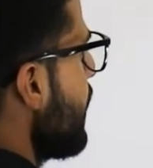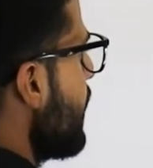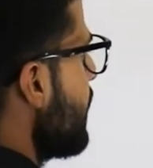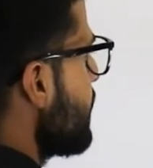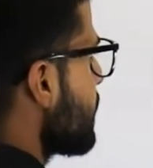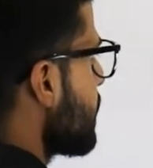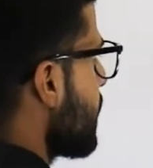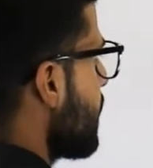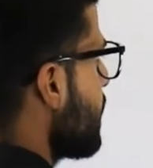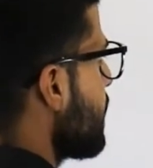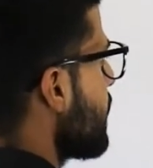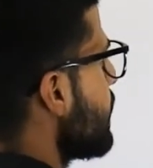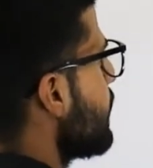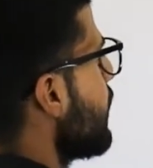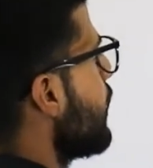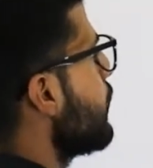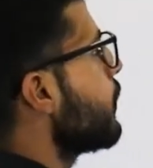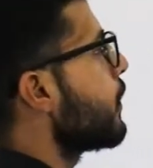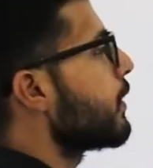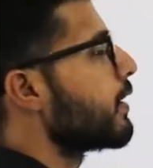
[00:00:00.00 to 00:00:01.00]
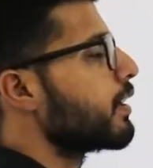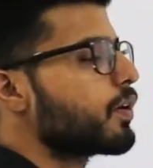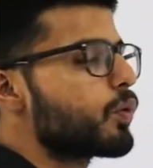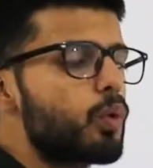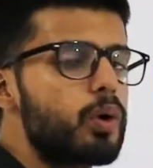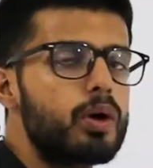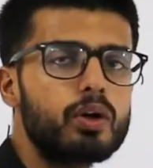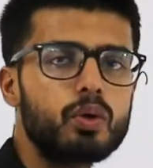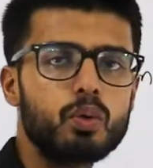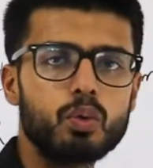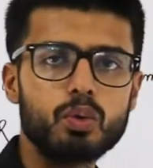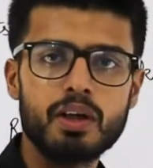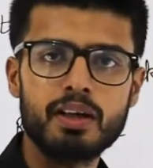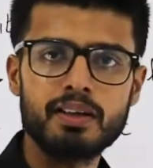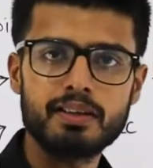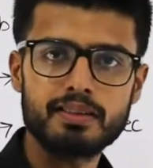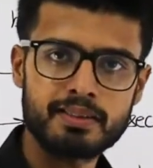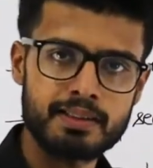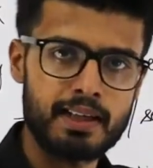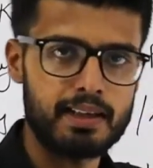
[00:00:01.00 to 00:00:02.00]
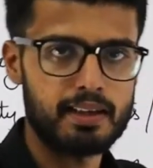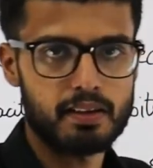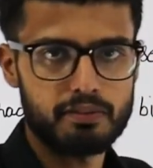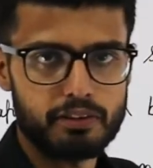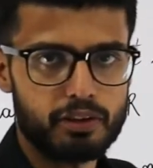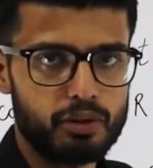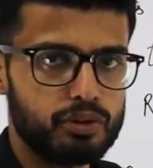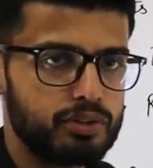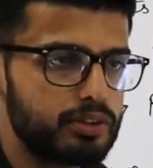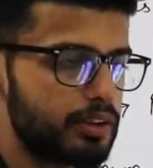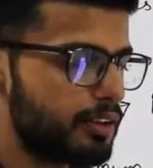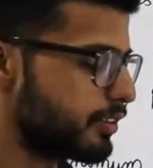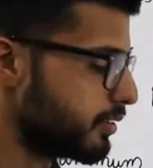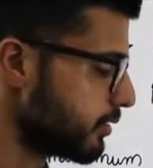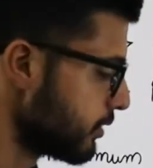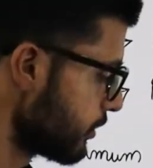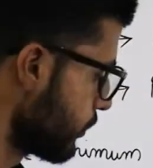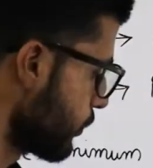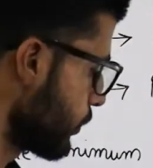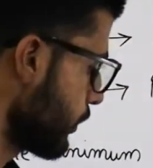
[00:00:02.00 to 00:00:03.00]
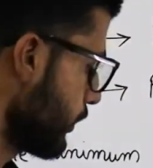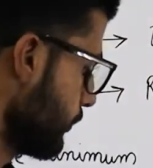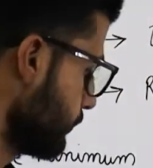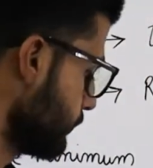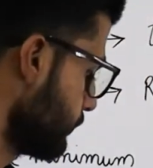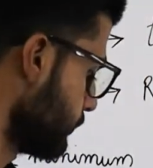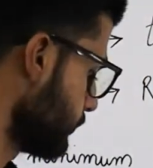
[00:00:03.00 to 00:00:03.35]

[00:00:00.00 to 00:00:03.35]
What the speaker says: is greater than or equal to the center window size. Okay.